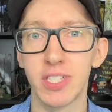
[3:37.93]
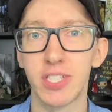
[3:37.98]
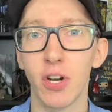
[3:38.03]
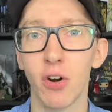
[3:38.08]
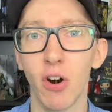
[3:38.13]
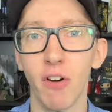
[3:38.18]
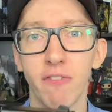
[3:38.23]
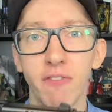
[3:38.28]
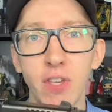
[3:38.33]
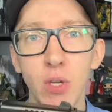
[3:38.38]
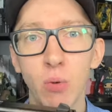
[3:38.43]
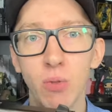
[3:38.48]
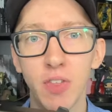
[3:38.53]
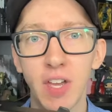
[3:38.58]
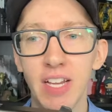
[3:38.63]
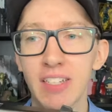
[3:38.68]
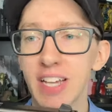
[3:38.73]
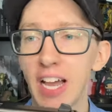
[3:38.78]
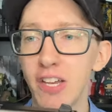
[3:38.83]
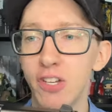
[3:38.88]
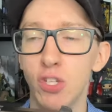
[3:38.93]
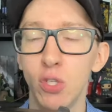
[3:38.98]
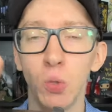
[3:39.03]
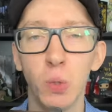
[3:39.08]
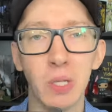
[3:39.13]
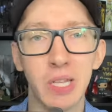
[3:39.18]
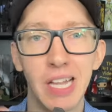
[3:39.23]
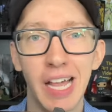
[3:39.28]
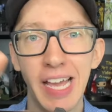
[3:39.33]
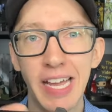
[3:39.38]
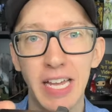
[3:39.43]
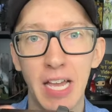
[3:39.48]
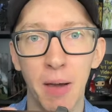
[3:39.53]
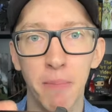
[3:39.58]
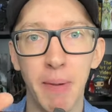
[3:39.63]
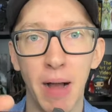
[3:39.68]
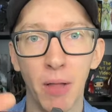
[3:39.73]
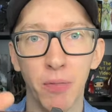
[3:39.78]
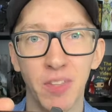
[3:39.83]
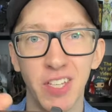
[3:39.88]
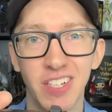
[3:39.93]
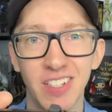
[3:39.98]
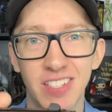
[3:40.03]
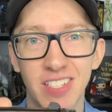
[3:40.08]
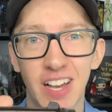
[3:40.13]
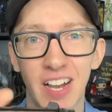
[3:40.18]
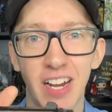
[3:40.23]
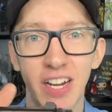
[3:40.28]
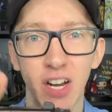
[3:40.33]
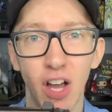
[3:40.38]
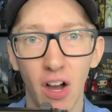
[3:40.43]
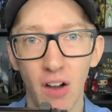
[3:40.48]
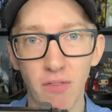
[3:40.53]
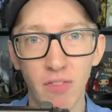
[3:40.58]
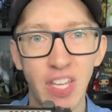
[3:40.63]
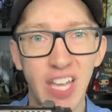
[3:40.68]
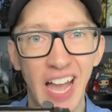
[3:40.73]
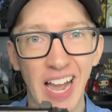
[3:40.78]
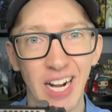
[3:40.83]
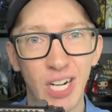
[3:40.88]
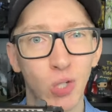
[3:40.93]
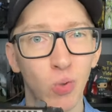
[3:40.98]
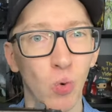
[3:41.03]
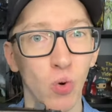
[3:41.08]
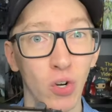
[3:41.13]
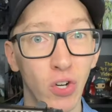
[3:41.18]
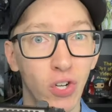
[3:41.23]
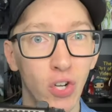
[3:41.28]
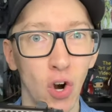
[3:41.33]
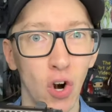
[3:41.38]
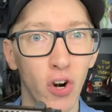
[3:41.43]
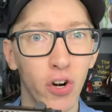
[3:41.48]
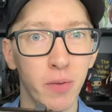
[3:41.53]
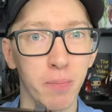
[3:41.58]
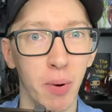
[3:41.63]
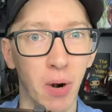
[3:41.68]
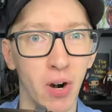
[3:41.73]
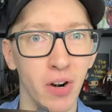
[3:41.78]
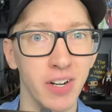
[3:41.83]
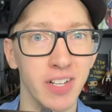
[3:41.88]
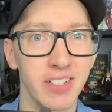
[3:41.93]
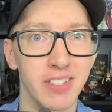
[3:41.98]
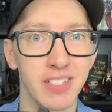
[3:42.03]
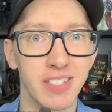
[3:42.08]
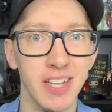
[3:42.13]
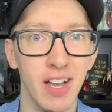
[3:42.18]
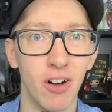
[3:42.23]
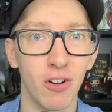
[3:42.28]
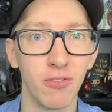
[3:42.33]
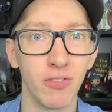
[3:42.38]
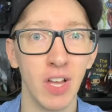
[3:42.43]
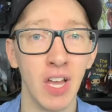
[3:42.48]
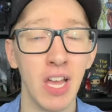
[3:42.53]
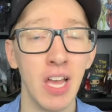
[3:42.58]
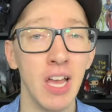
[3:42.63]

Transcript: there are a few things I do like about the design of the actual guard part itself.